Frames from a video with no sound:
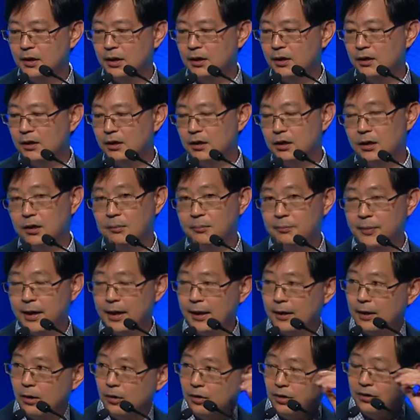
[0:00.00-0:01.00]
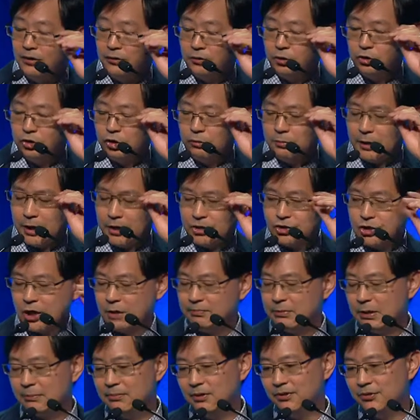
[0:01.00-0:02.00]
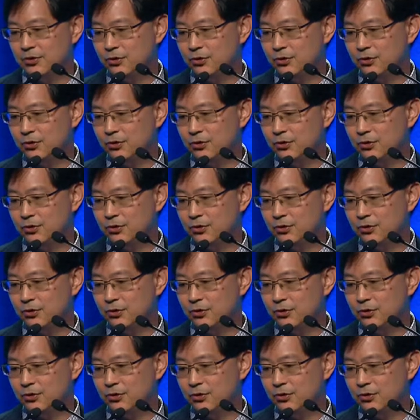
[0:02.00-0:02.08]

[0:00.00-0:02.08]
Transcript: um, and I'll look to my chat people